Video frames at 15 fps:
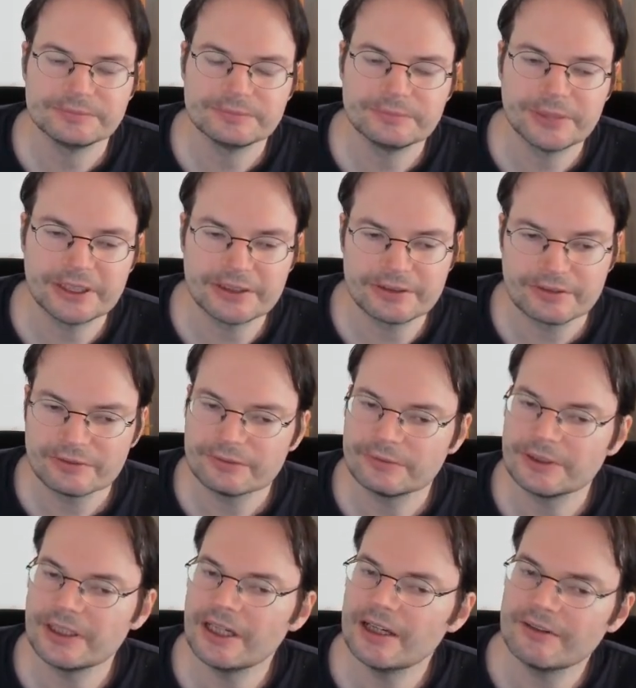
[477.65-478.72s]
but
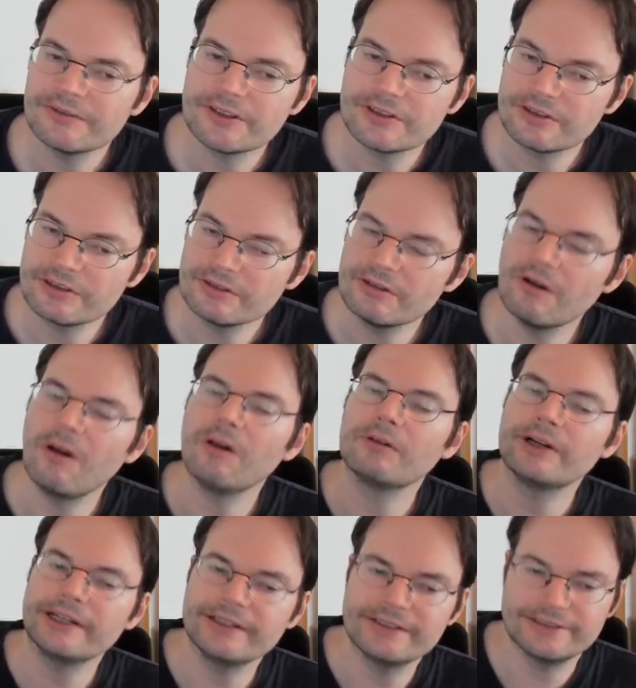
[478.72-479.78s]
we have
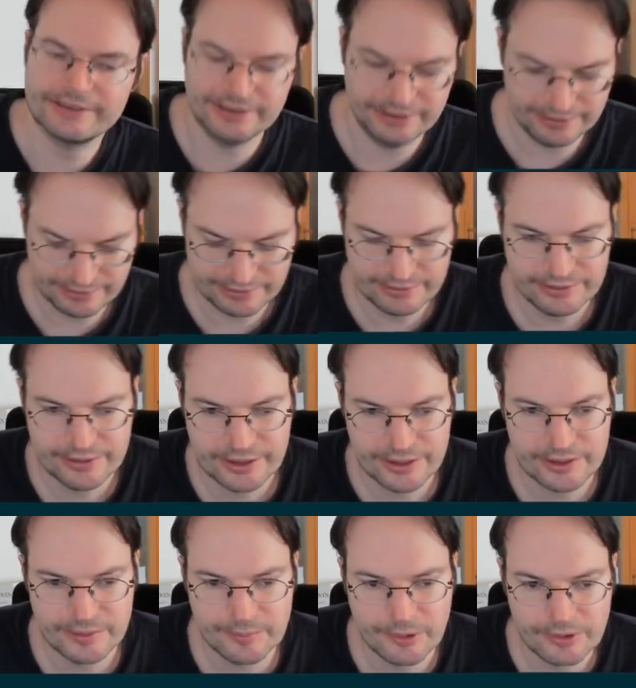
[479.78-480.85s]
already seen that
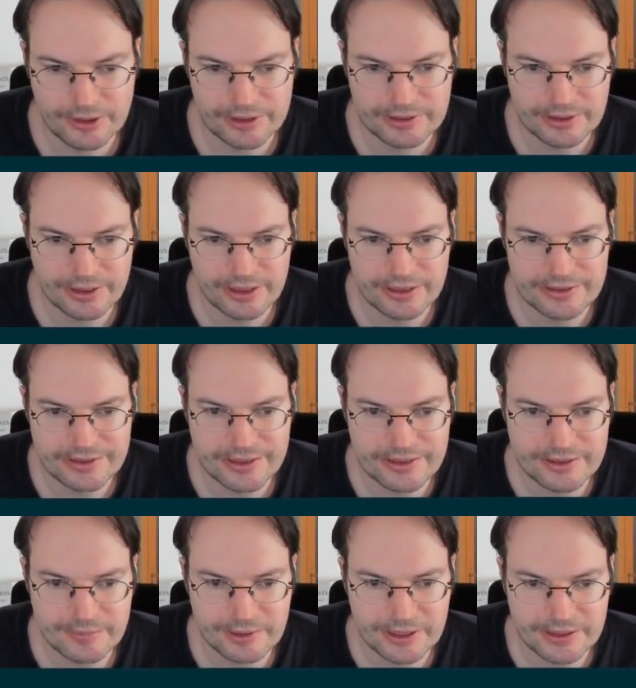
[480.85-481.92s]
the monad class has
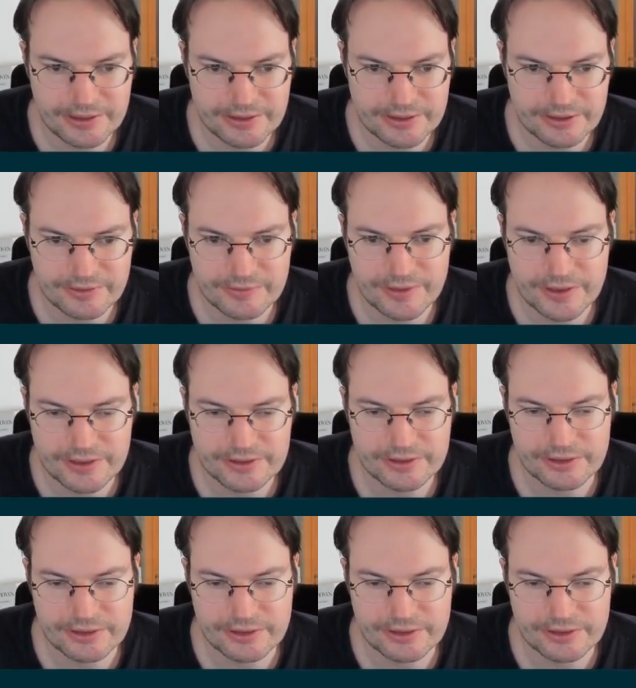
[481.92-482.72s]
applicative as a